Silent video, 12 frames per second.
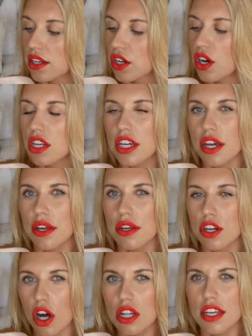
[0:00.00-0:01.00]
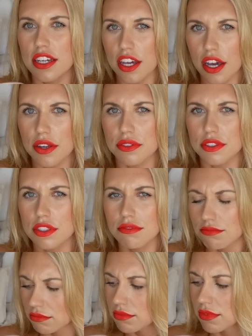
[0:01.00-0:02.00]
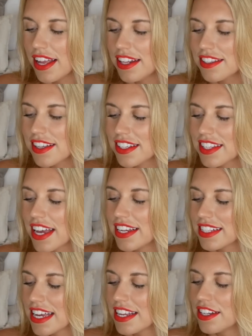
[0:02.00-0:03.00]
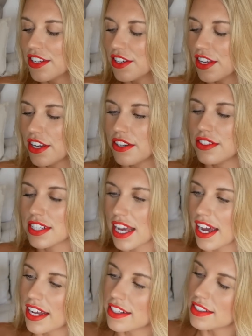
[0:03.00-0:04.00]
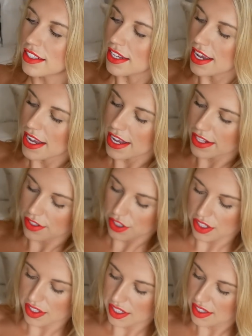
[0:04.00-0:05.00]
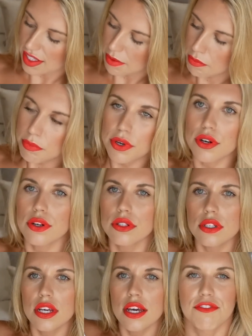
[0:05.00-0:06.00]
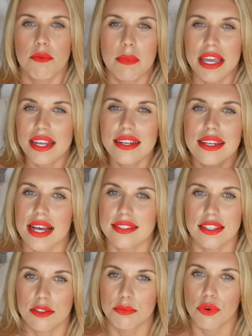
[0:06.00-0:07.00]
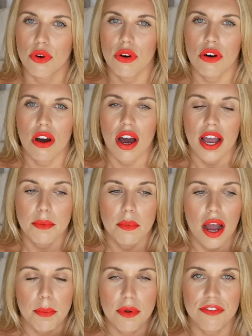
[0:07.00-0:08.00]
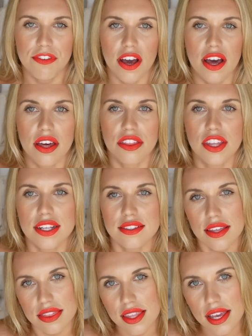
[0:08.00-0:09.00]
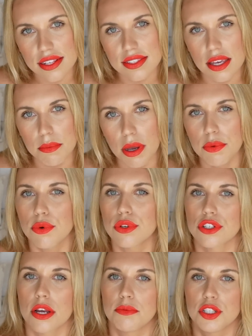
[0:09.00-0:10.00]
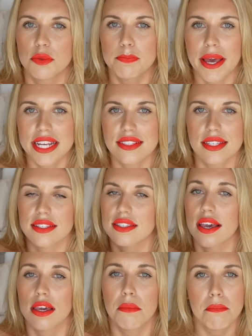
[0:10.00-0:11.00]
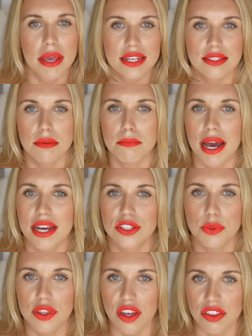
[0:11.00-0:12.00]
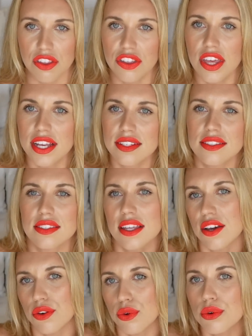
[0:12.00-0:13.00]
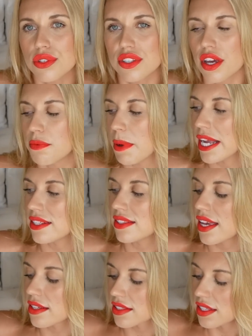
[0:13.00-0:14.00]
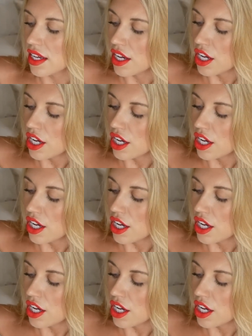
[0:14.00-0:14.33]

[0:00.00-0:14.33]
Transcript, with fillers: collar coat, collar coat in size 8 in nude and it is just simple for me less is more I, I prefer things like this in my wardrobe just basics that I can mix and match with other things that are also basics